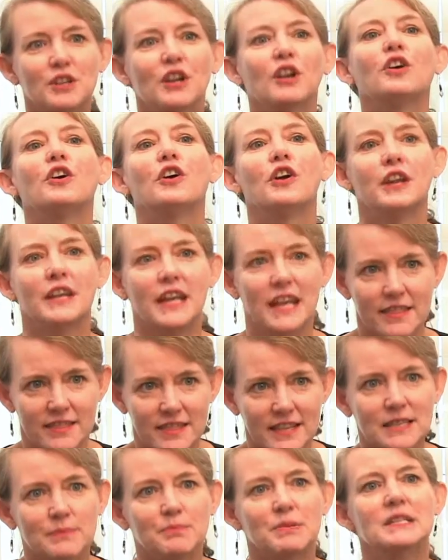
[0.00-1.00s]
to learn in
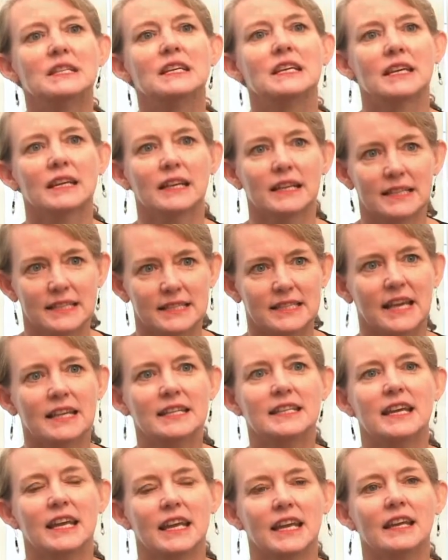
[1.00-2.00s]
this particular
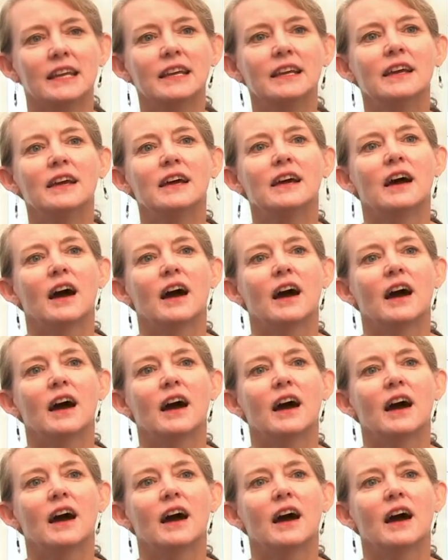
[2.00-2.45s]
setting